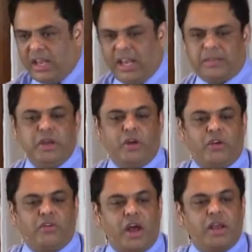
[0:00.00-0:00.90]
Let me
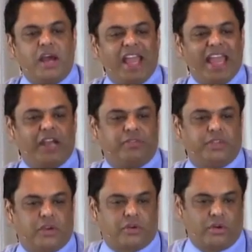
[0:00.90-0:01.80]
not run ahead
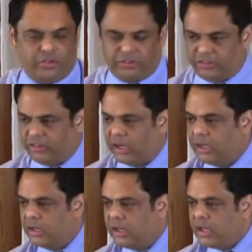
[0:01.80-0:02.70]
of the cross.
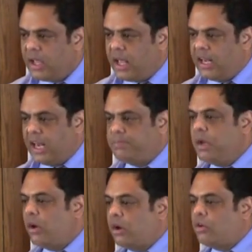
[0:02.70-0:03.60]
Let
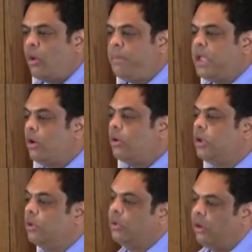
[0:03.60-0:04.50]
me not go
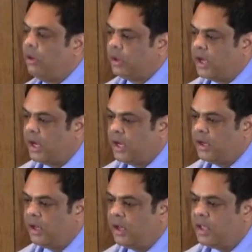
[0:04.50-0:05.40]
beyond you, Lord
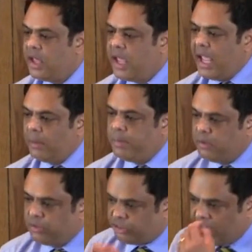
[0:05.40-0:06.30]
God. Help
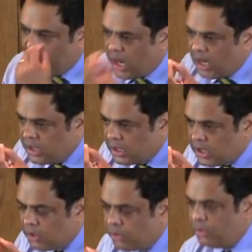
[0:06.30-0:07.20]
me to stay under
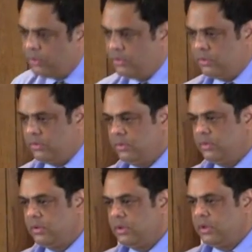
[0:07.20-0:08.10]
you.
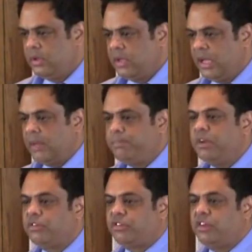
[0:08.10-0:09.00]
Help
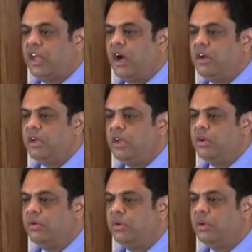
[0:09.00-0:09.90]
me to stay under
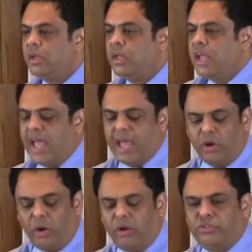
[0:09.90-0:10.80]
you.
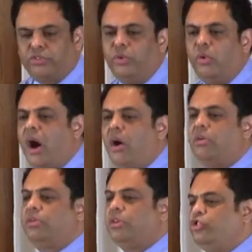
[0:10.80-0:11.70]
And all
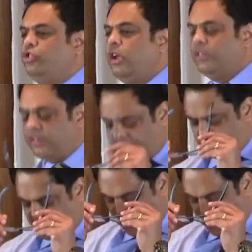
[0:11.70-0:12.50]
throughout, Jesus'